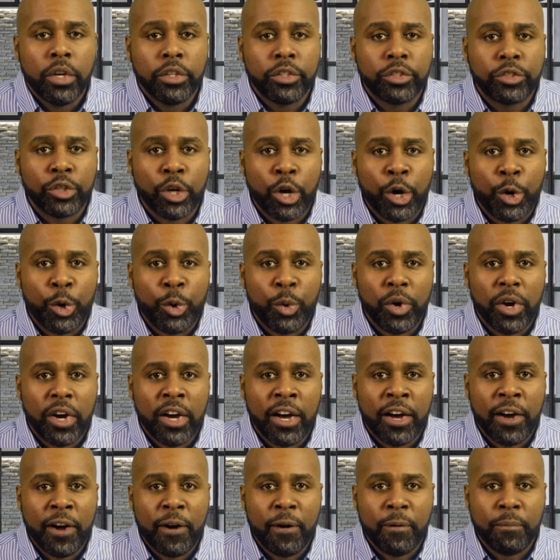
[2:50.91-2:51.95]

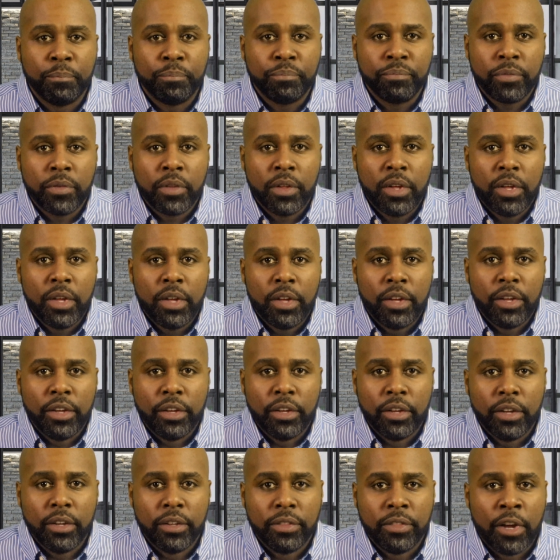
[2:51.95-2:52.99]
So
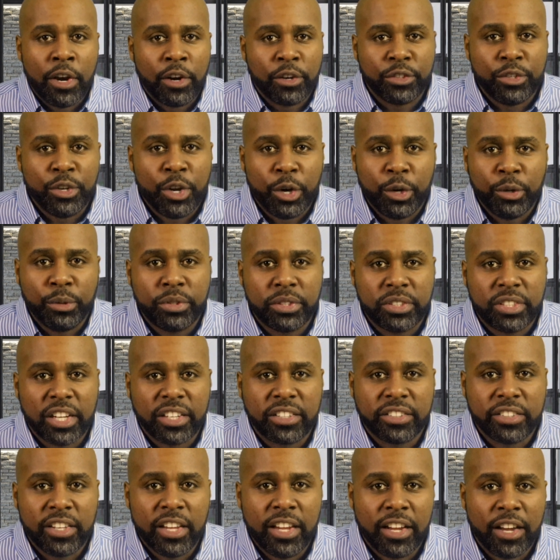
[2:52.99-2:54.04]
there's no
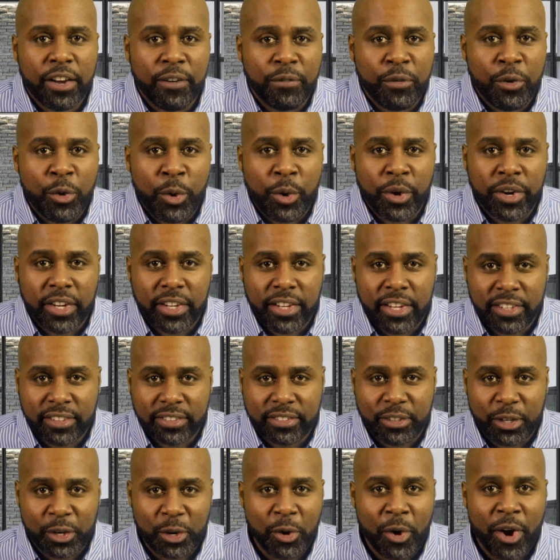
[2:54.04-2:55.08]
such thing of going
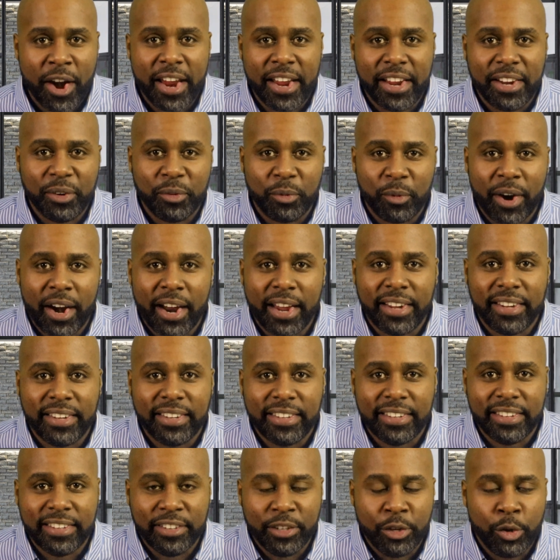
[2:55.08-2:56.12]
against the grain, right?
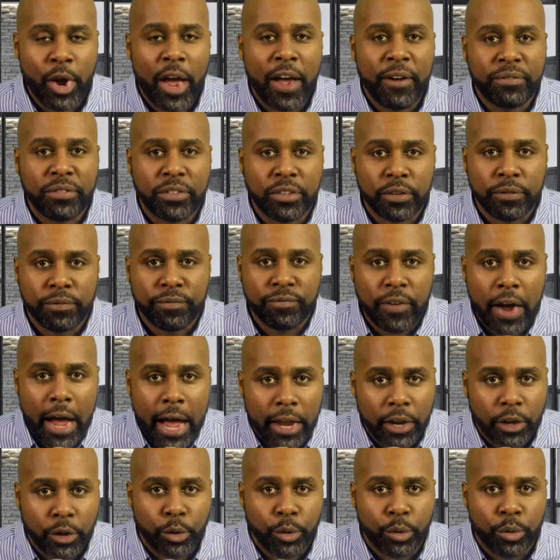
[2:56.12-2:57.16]
You have to
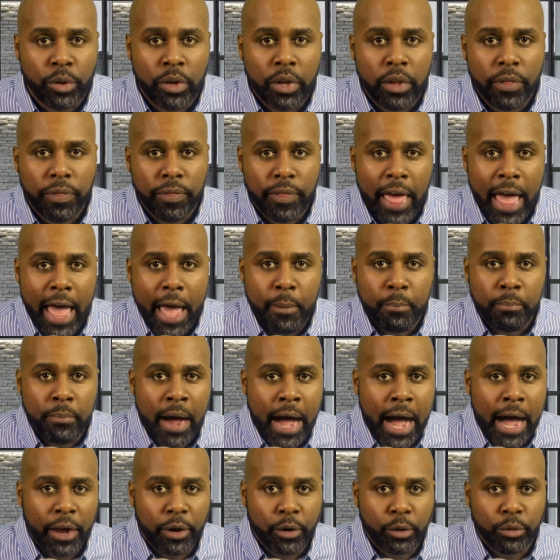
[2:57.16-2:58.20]
follow that
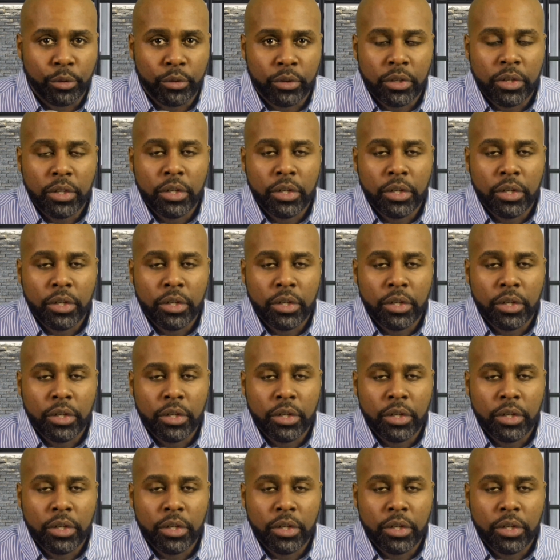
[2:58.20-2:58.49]
model.